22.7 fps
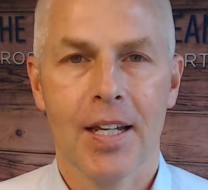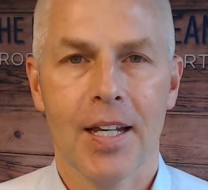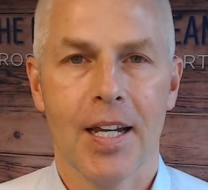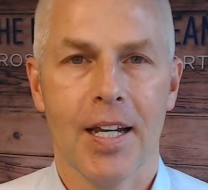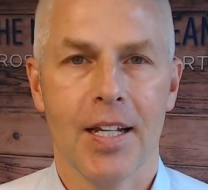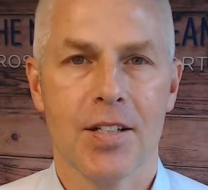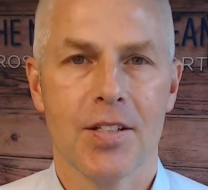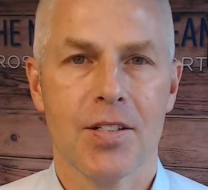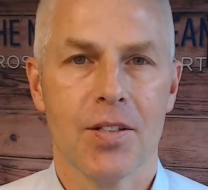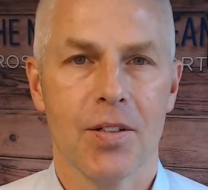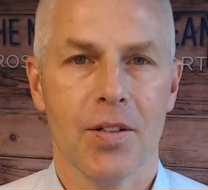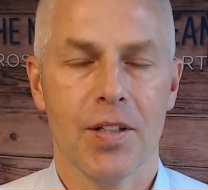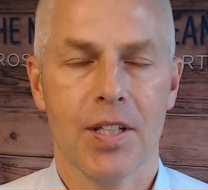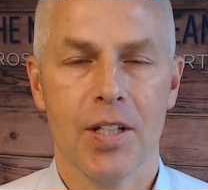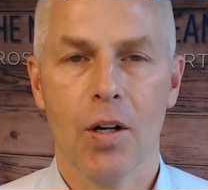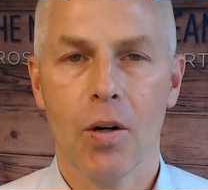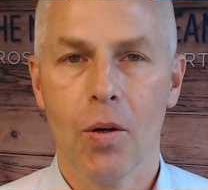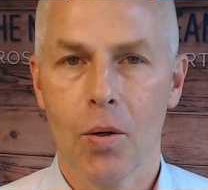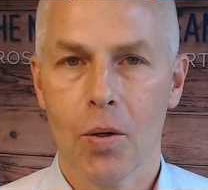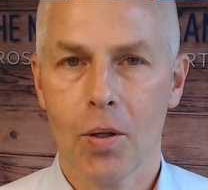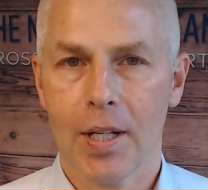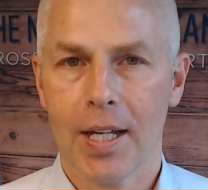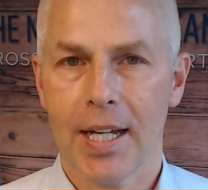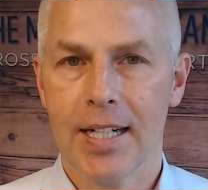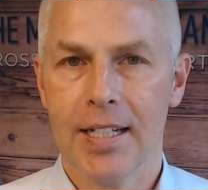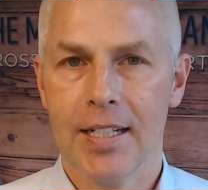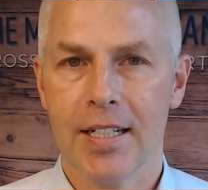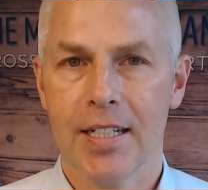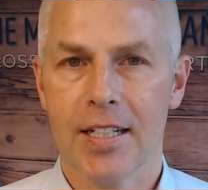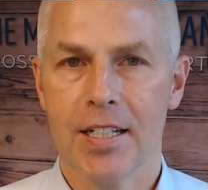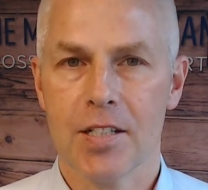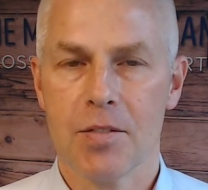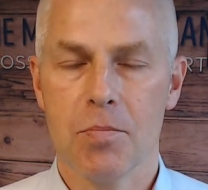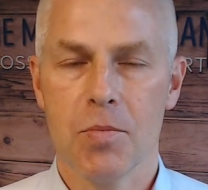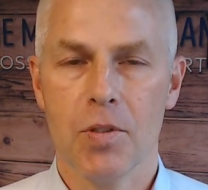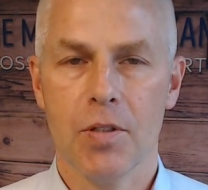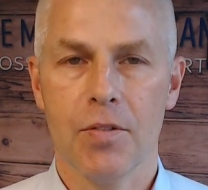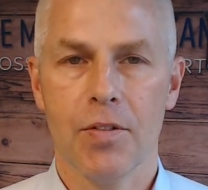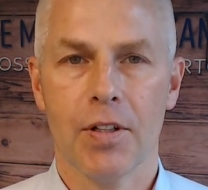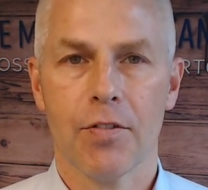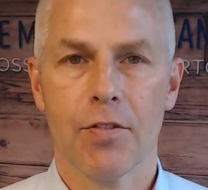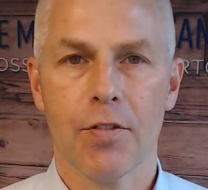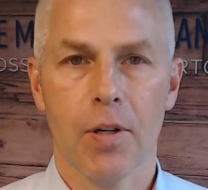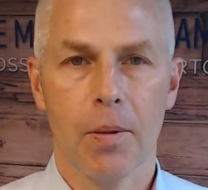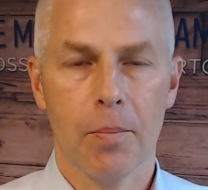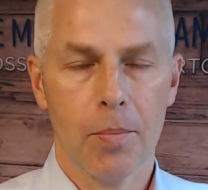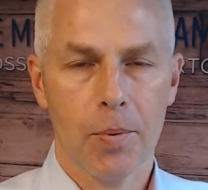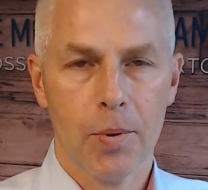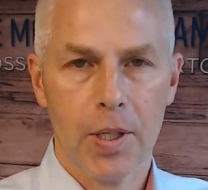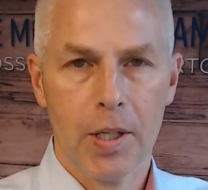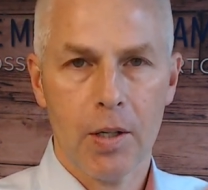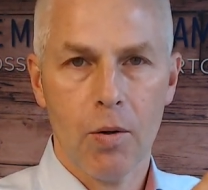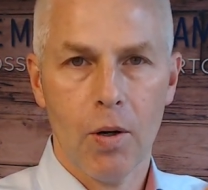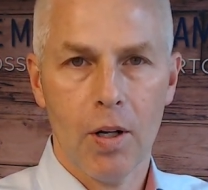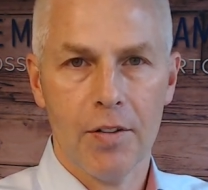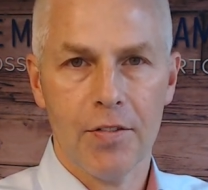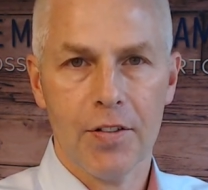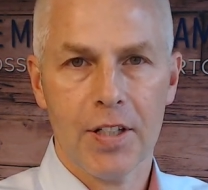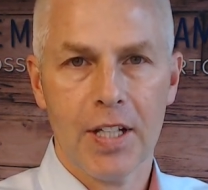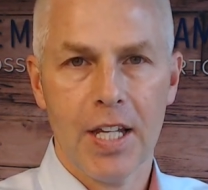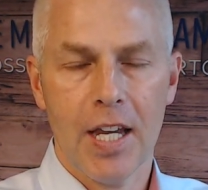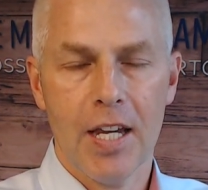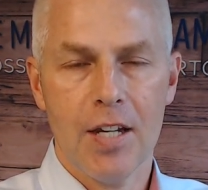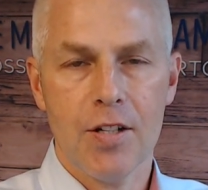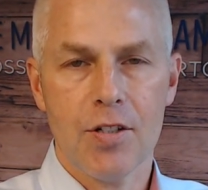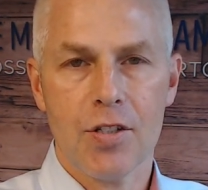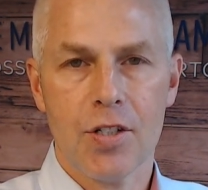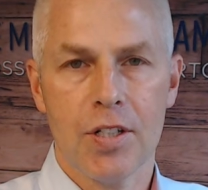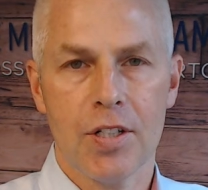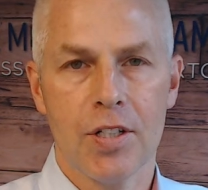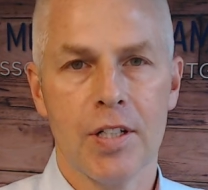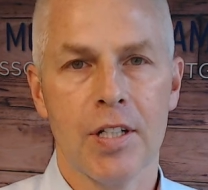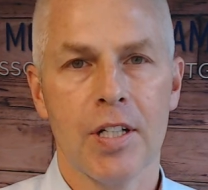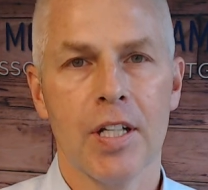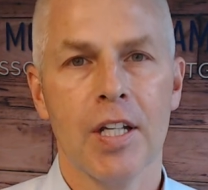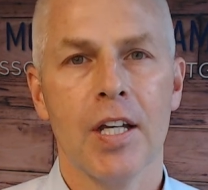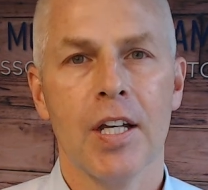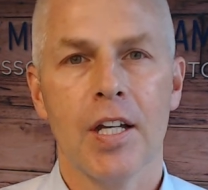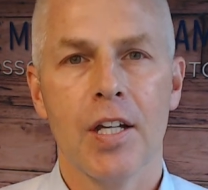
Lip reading: And so the whole idea is moving from pre-qualification